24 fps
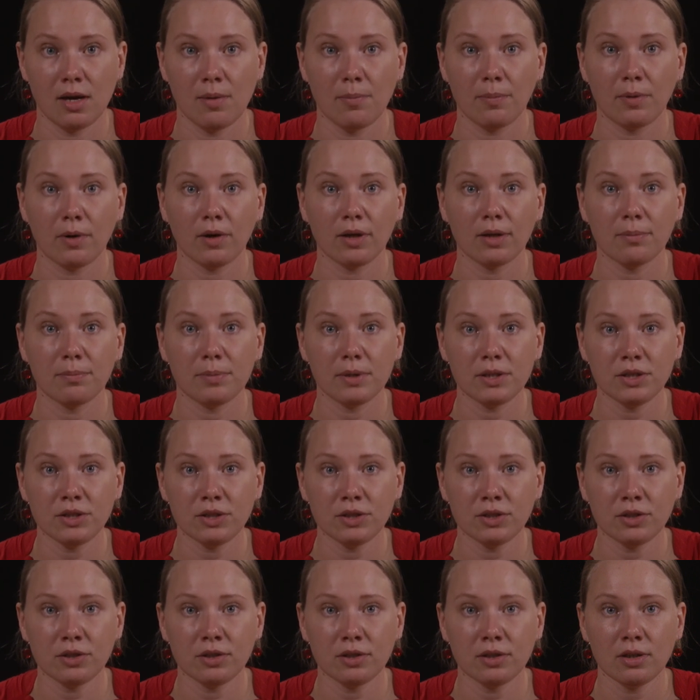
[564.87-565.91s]

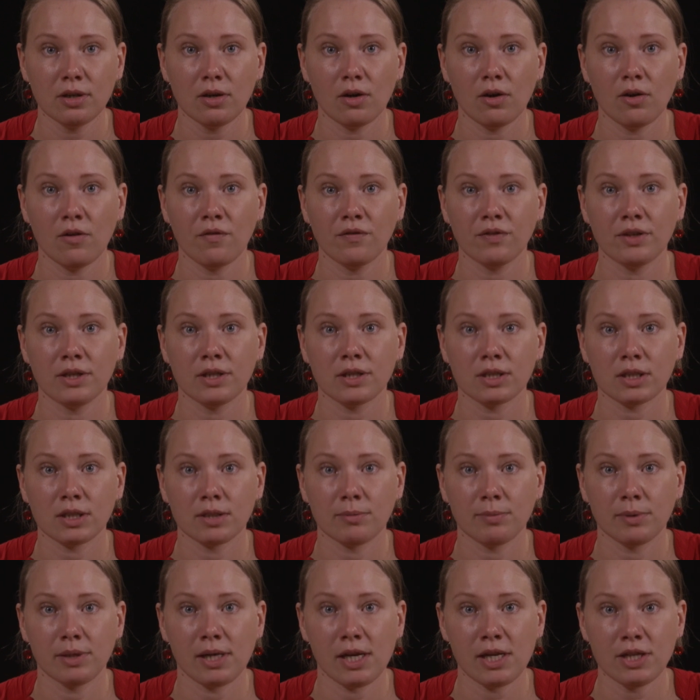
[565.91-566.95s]
prohibition of
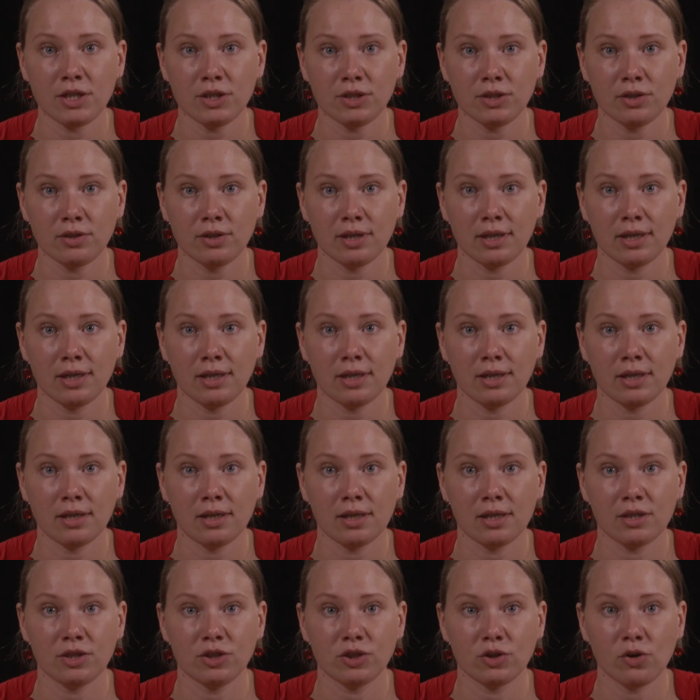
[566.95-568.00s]
discrimination in
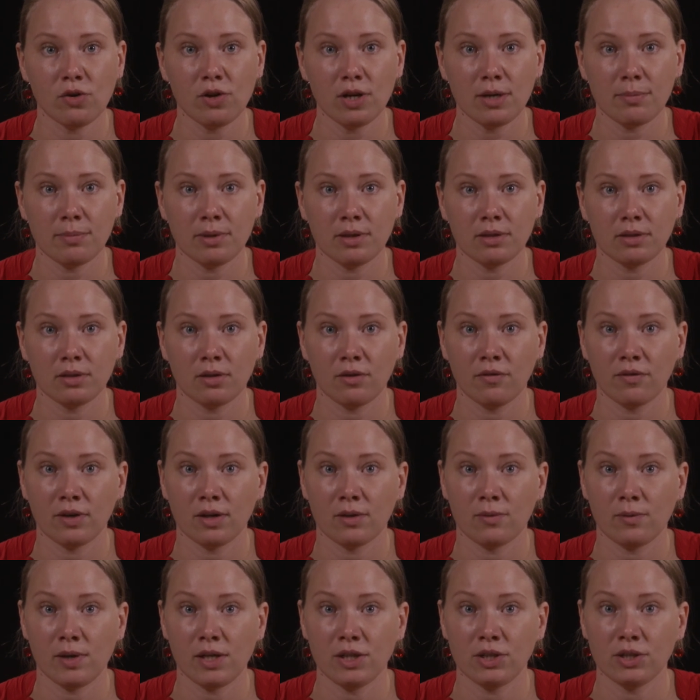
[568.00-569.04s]
the enjoyment of
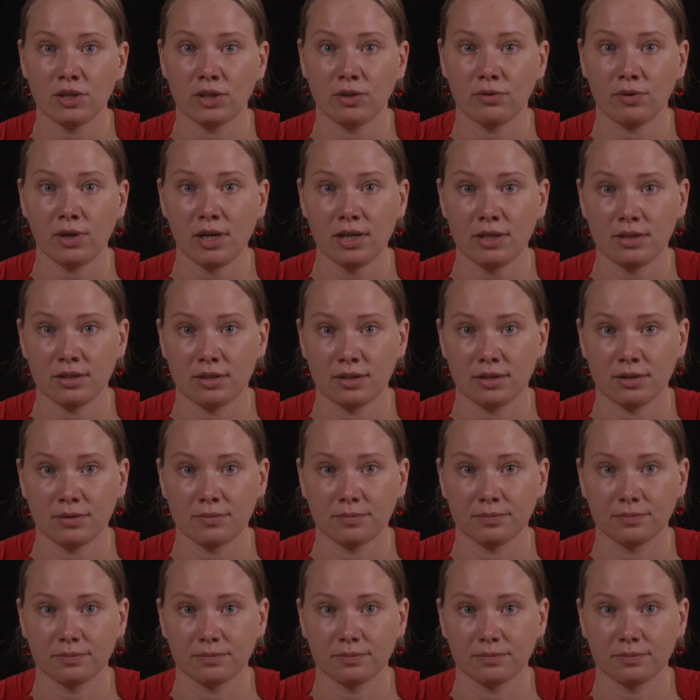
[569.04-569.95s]
convention rights,